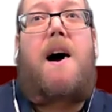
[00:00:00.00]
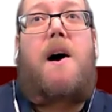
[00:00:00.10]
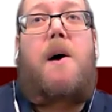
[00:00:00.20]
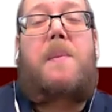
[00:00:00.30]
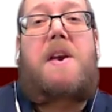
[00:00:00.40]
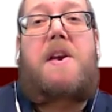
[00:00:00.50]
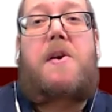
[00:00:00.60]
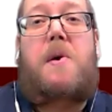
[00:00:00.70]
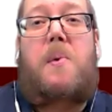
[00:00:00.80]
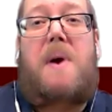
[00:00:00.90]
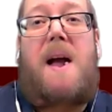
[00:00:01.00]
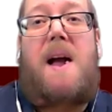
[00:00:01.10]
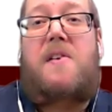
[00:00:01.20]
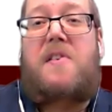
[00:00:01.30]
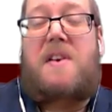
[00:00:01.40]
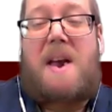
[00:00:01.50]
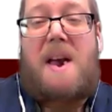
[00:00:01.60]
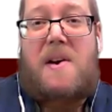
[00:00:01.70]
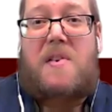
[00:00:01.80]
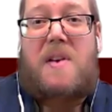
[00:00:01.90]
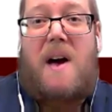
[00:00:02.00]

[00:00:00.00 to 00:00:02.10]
you educate yourself,